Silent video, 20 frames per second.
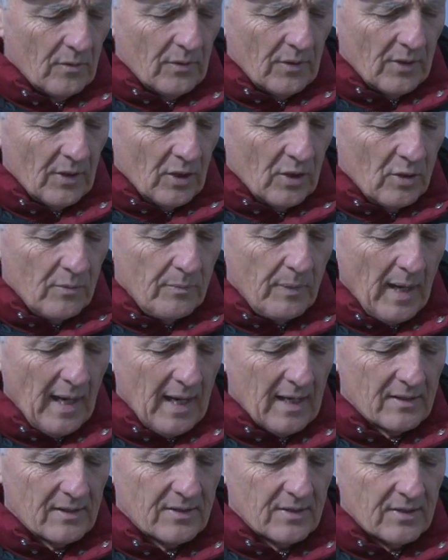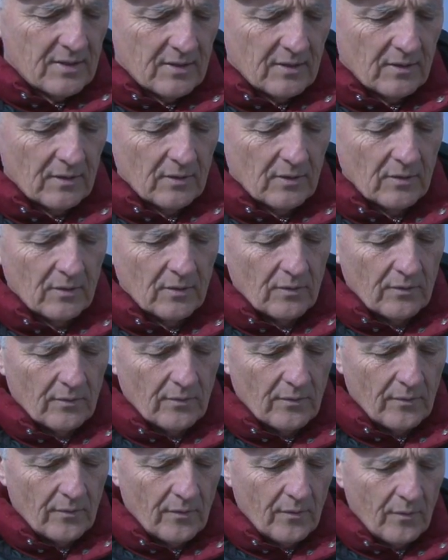The hoop house,
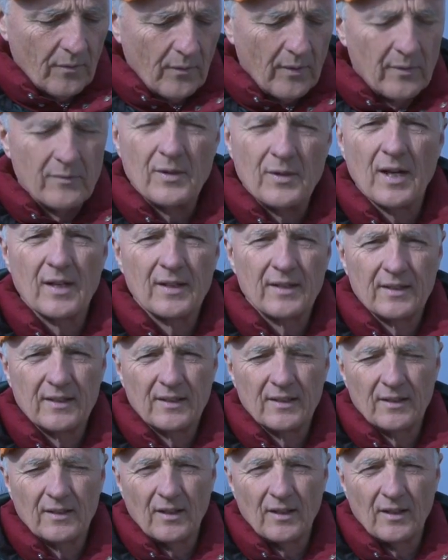we've done